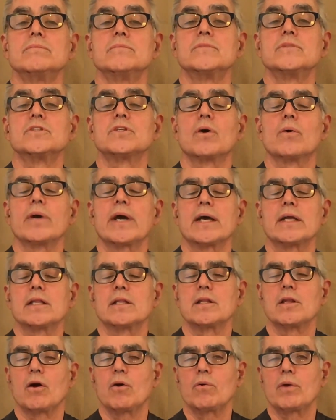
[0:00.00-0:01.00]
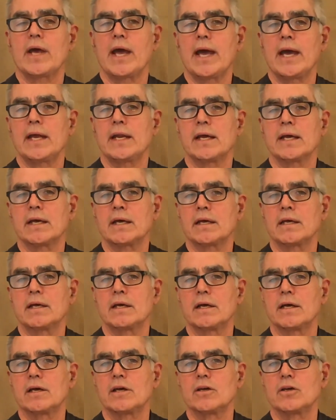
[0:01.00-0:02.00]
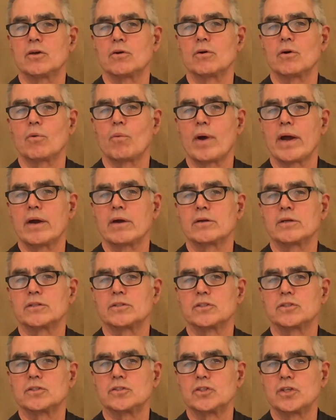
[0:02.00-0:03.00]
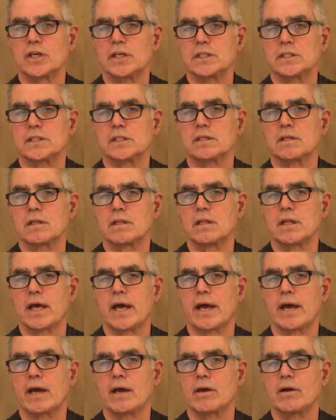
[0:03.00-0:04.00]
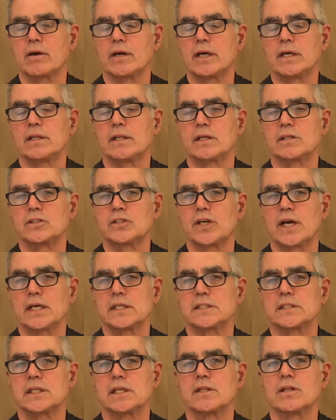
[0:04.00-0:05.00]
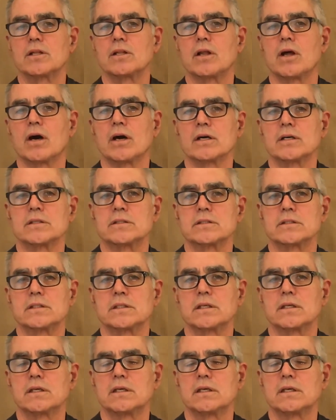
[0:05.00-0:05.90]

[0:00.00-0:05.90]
So again, locating your awareness just there in the chest and the lungs.